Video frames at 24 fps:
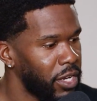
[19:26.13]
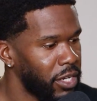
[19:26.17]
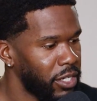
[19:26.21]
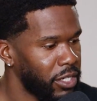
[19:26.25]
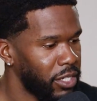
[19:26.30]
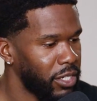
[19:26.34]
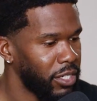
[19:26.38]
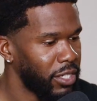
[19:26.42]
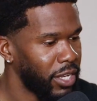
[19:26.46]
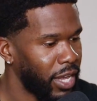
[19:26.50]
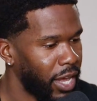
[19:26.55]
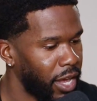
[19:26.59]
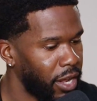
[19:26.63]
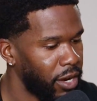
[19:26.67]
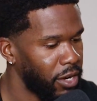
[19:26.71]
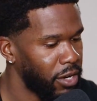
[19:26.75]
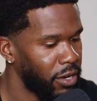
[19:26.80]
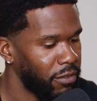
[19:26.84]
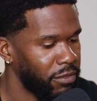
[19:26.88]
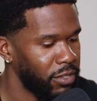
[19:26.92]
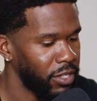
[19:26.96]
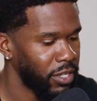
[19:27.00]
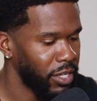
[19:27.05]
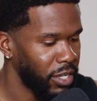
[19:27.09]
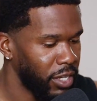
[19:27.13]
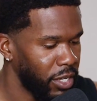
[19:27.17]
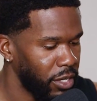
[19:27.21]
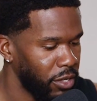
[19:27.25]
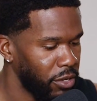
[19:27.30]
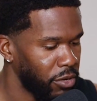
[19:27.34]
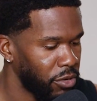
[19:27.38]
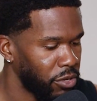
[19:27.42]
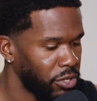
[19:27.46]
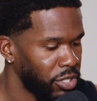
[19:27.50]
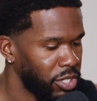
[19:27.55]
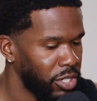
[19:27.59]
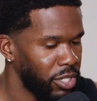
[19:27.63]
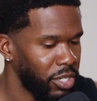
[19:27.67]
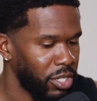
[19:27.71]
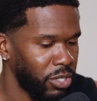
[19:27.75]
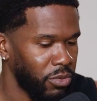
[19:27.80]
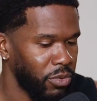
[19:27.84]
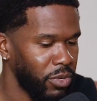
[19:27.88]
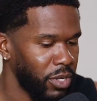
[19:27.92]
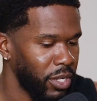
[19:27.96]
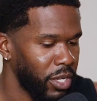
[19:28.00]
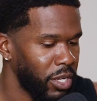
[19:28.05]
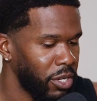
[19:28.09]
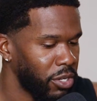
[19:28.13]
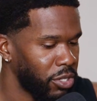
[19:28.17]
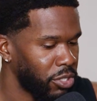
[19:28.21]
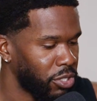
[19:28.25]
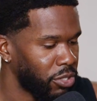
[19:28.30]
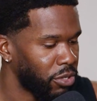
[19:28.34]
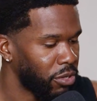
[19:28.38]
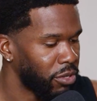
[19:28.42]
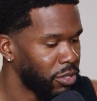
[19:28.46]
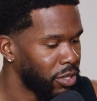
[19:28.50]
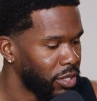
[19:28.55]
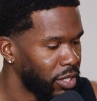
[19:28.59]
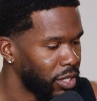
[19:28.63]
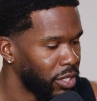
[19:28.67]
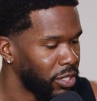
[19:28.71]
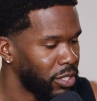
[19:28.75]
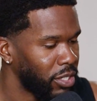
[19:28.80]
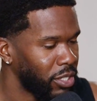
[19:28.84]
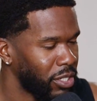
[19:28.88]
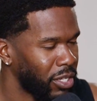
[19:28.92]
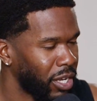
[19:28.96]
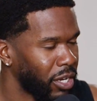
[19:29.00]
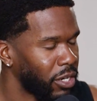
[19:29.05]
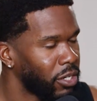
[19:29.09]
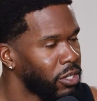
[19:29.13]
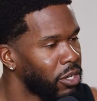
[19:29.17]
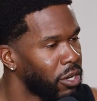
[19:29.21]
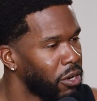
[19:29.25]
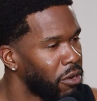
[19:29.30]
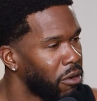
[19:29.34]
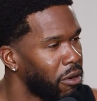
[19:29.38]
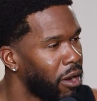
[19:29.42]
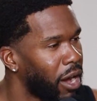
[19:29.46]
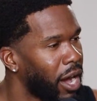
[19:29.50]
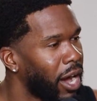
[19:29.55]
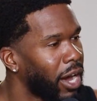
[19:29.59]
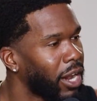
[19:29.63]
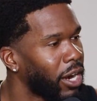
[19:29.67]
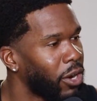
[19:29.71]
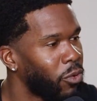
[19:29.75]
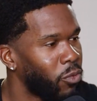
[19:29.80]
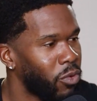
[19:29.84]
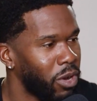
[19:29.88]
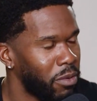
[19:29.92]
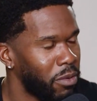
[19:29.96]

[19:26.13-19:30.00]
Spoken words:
she's had enough to eat or she doesn't want to eat a certain thing, she's like, no, I don't